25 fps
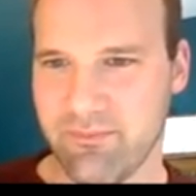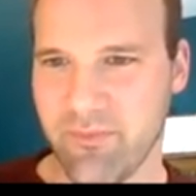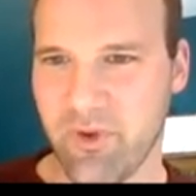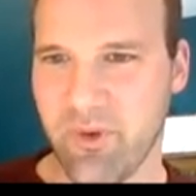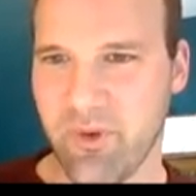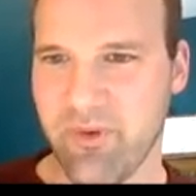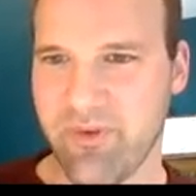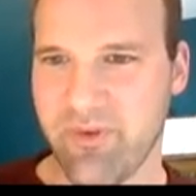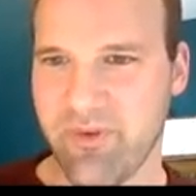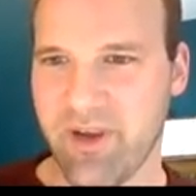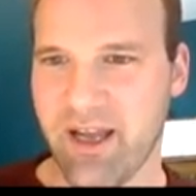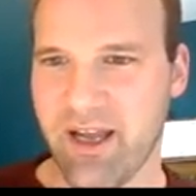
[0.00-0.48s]

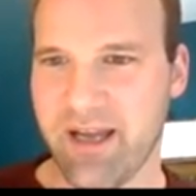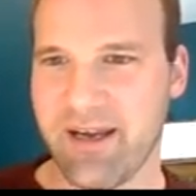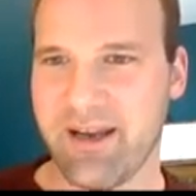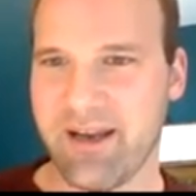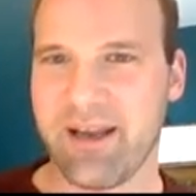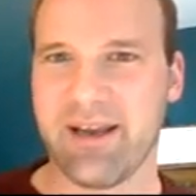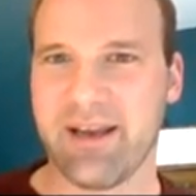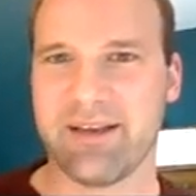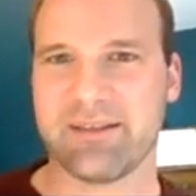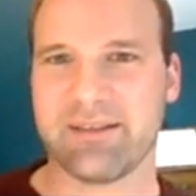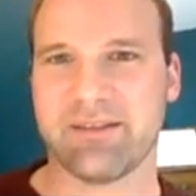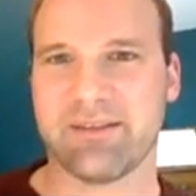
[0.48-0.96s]
So we've got an
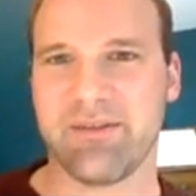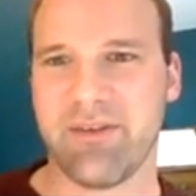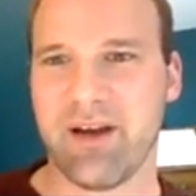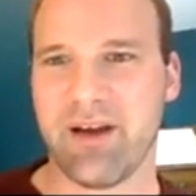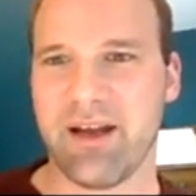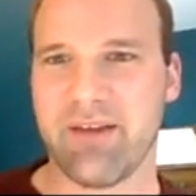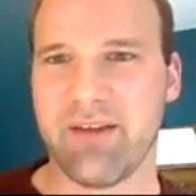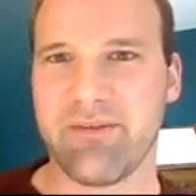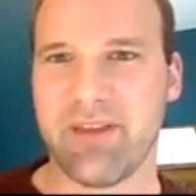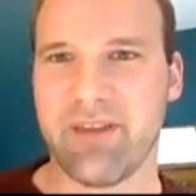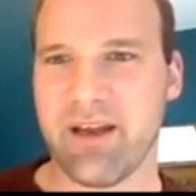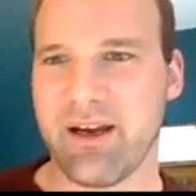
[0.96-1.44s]

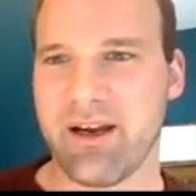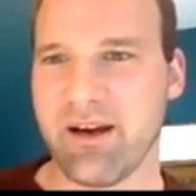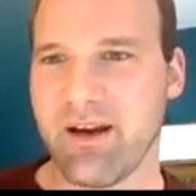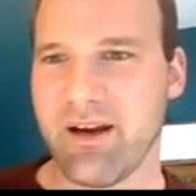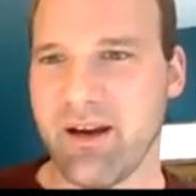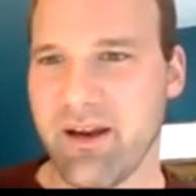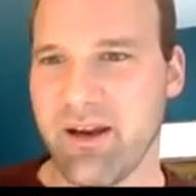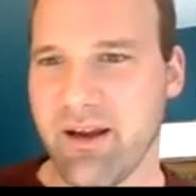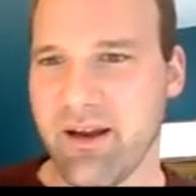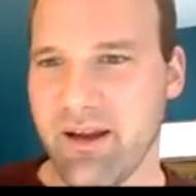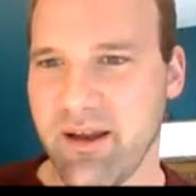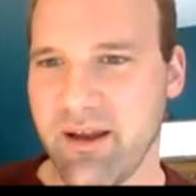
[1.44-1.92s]
S5 there.
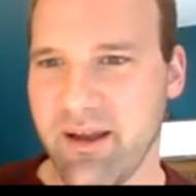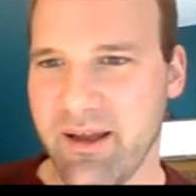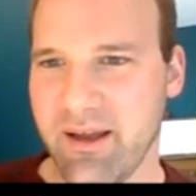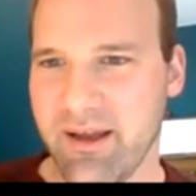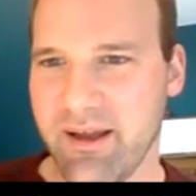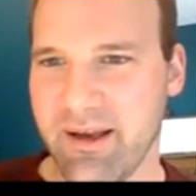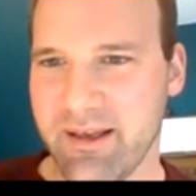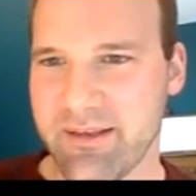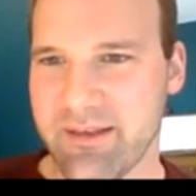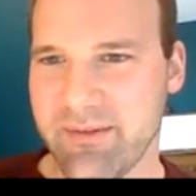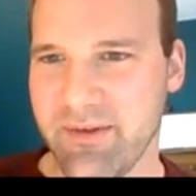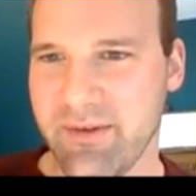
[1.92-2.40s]

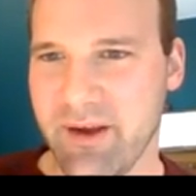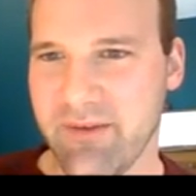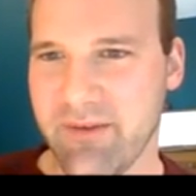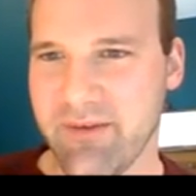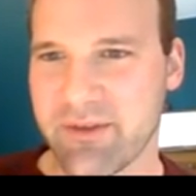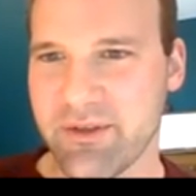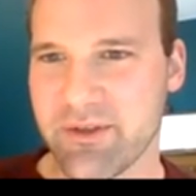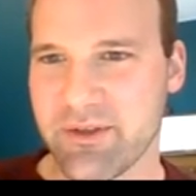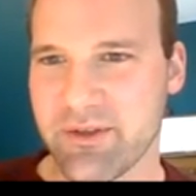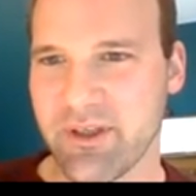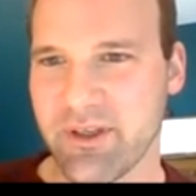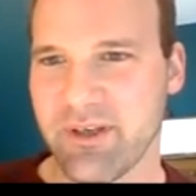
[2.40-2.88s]
And S5
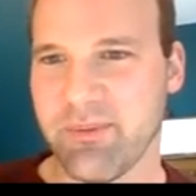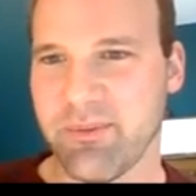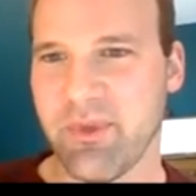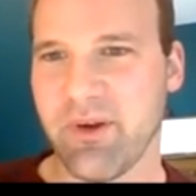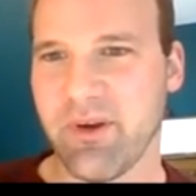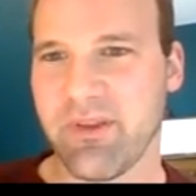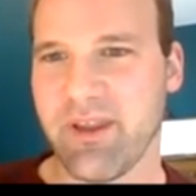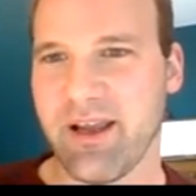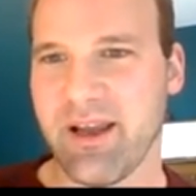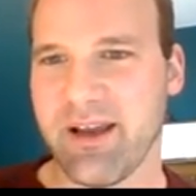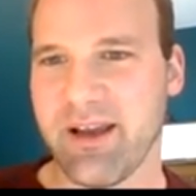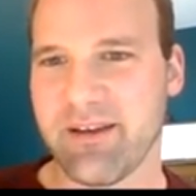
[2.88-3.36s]
is joined to
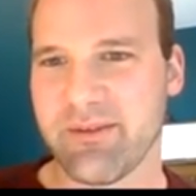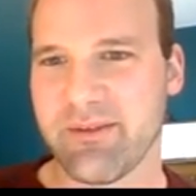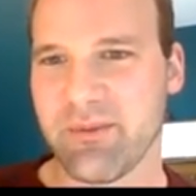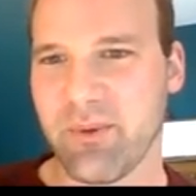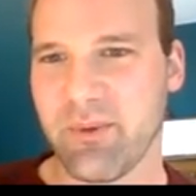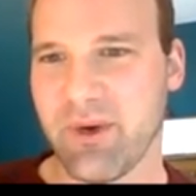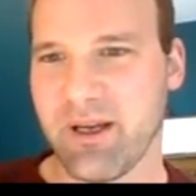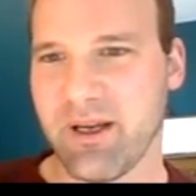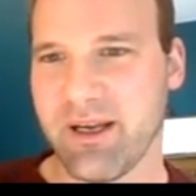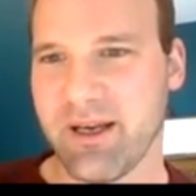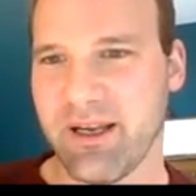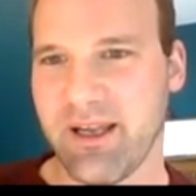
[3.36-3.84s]
both
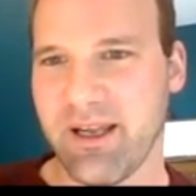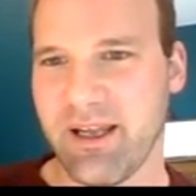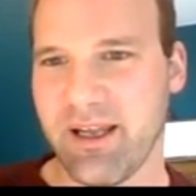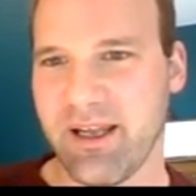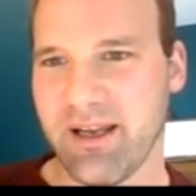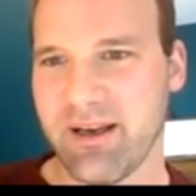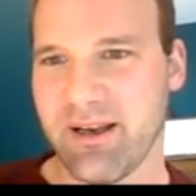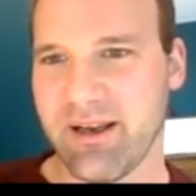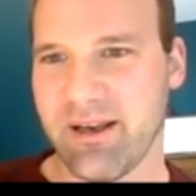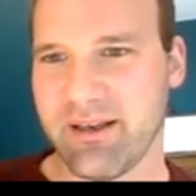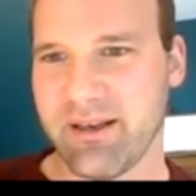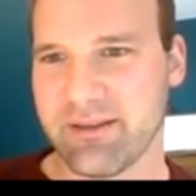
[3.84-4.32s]
S1
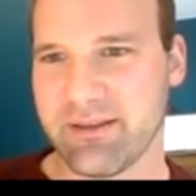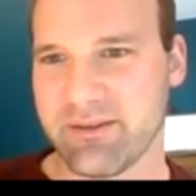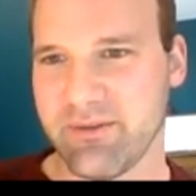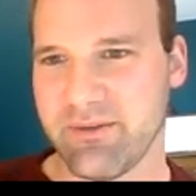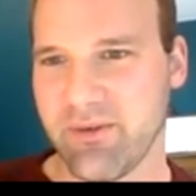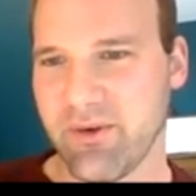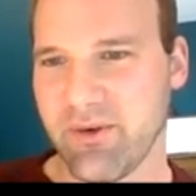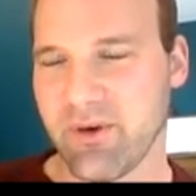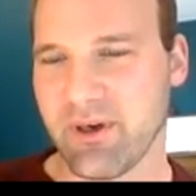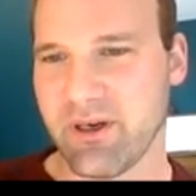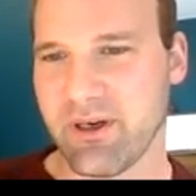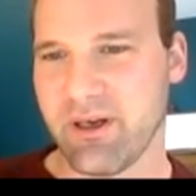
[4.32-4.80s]
and
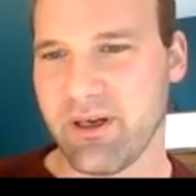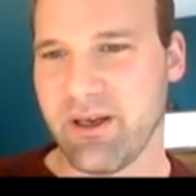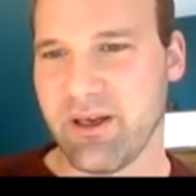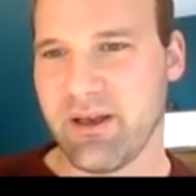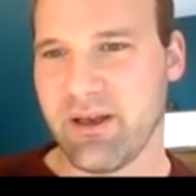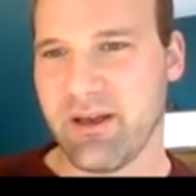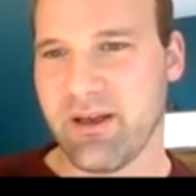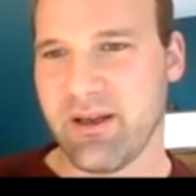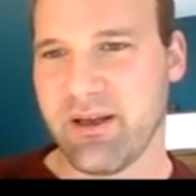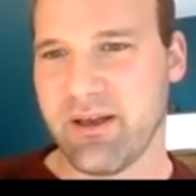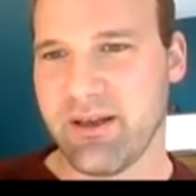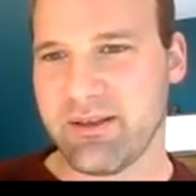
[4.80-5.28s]
S4.
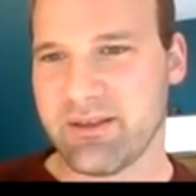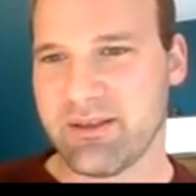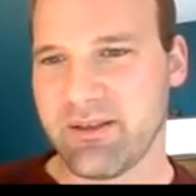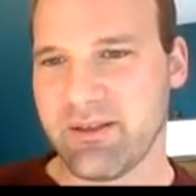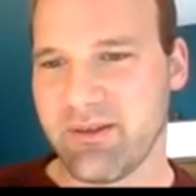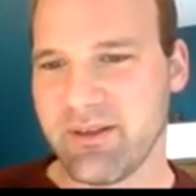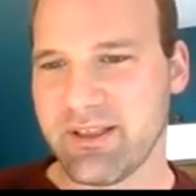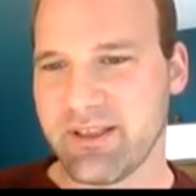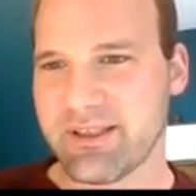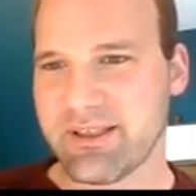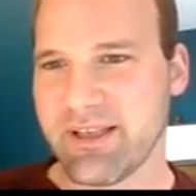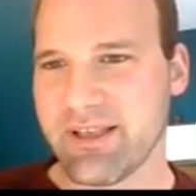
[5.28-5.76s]

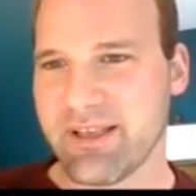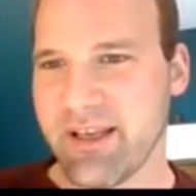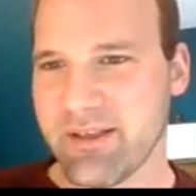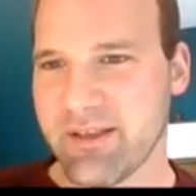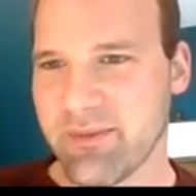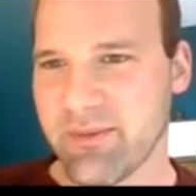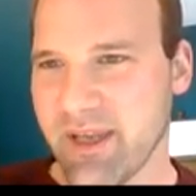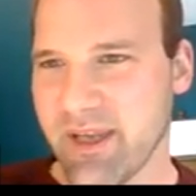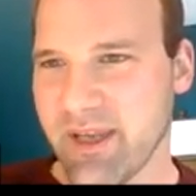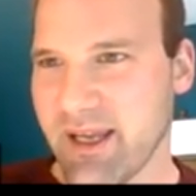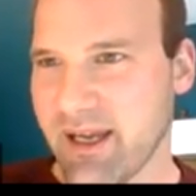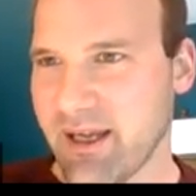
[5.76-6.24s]
So in this
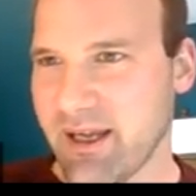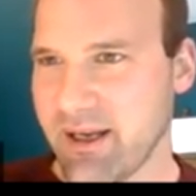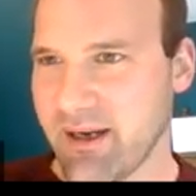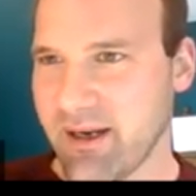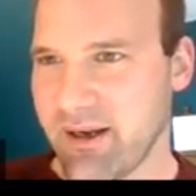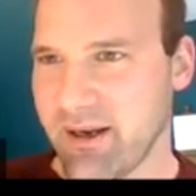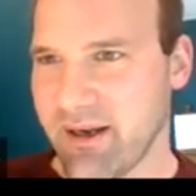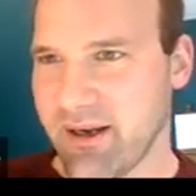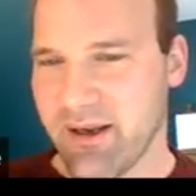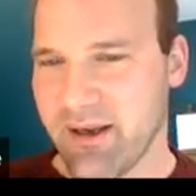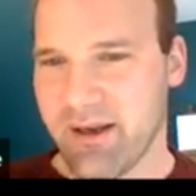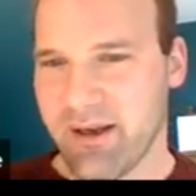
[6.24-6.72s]
case, we get
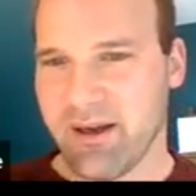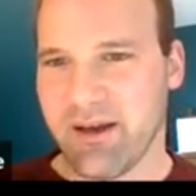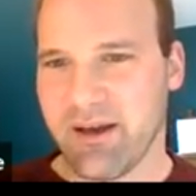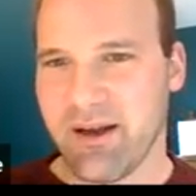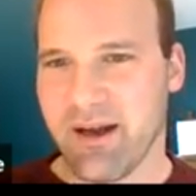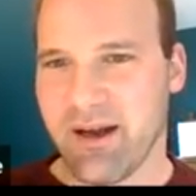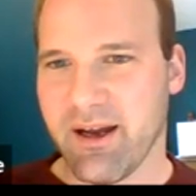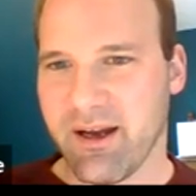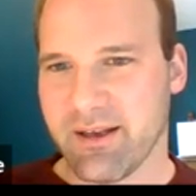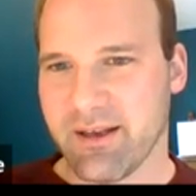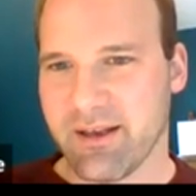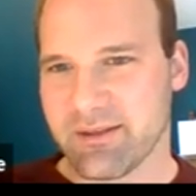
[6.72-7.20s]

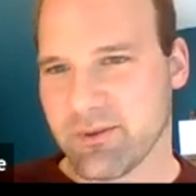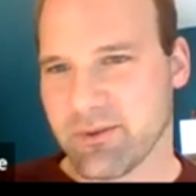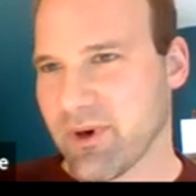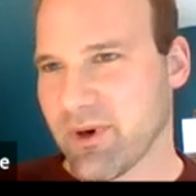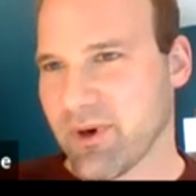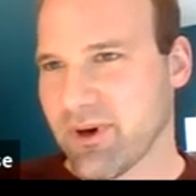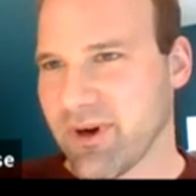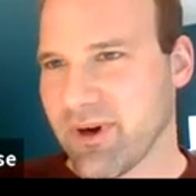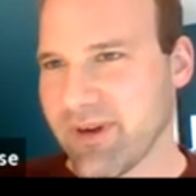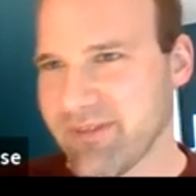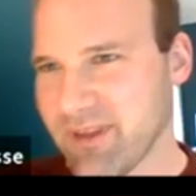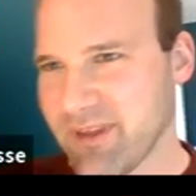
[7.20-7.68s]
a square
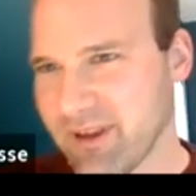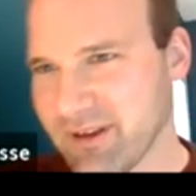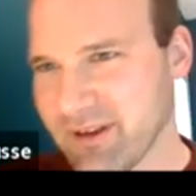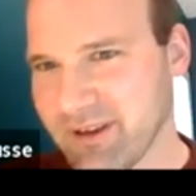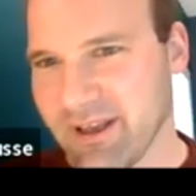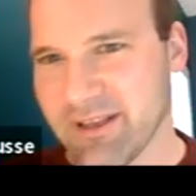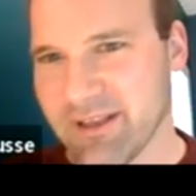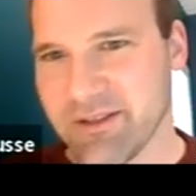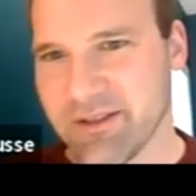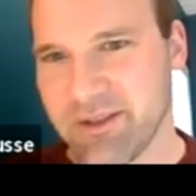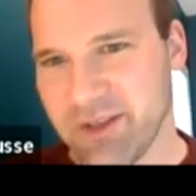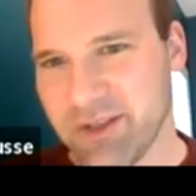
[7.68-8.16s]
graph that looks
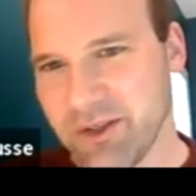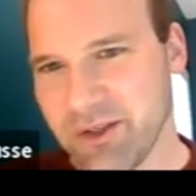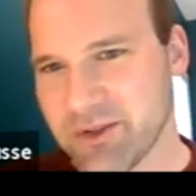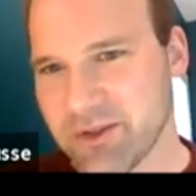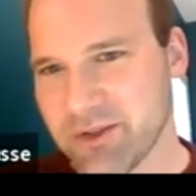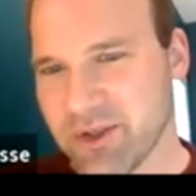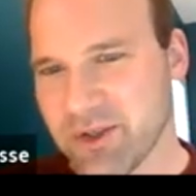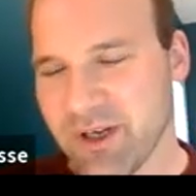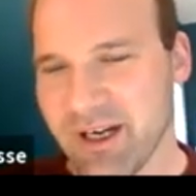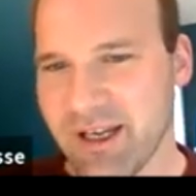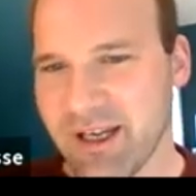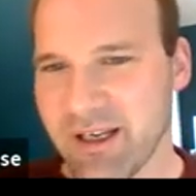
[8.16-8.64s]
like two
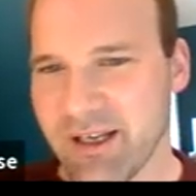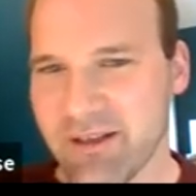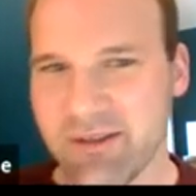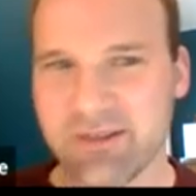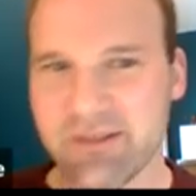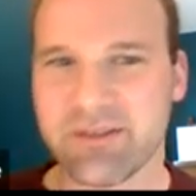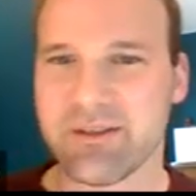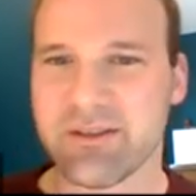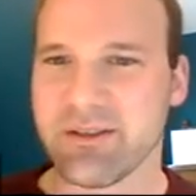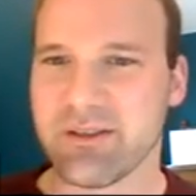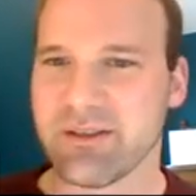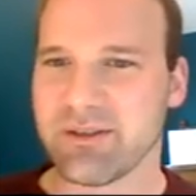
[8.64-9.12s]

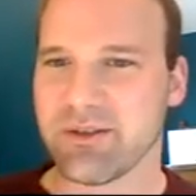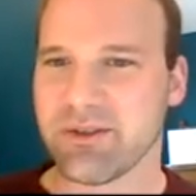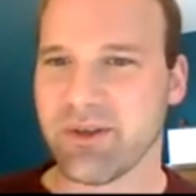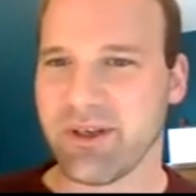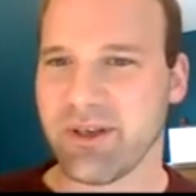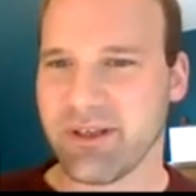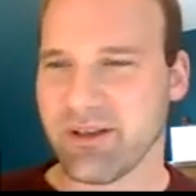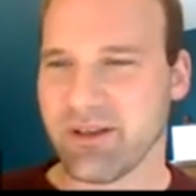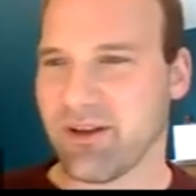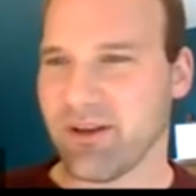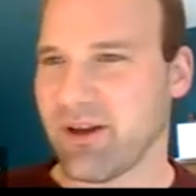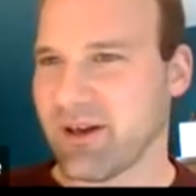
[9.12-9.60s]
triangles
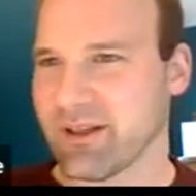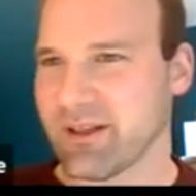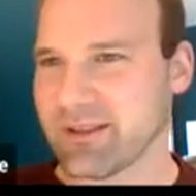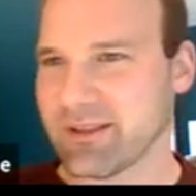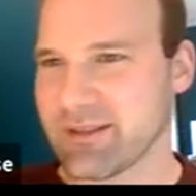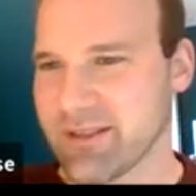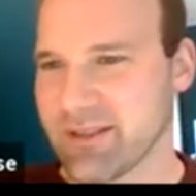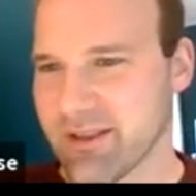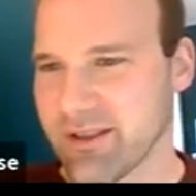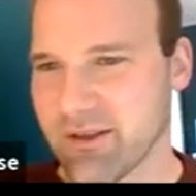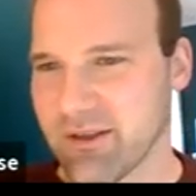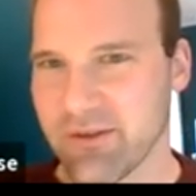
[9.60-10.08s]
joined along a
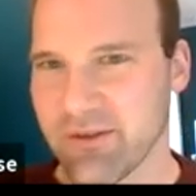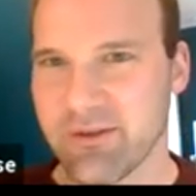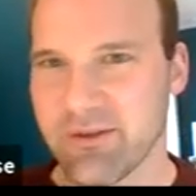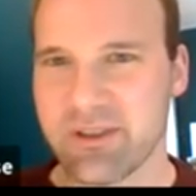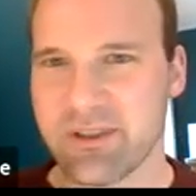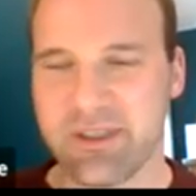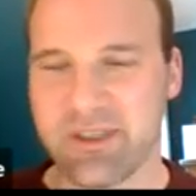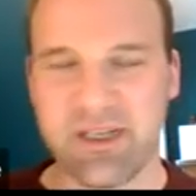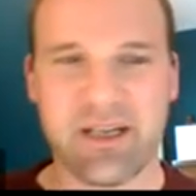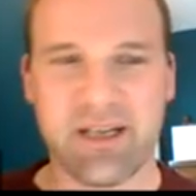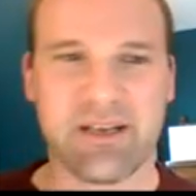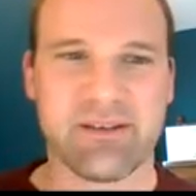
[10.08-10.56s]
single
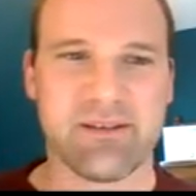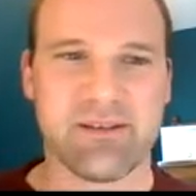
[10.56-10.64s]
vertex.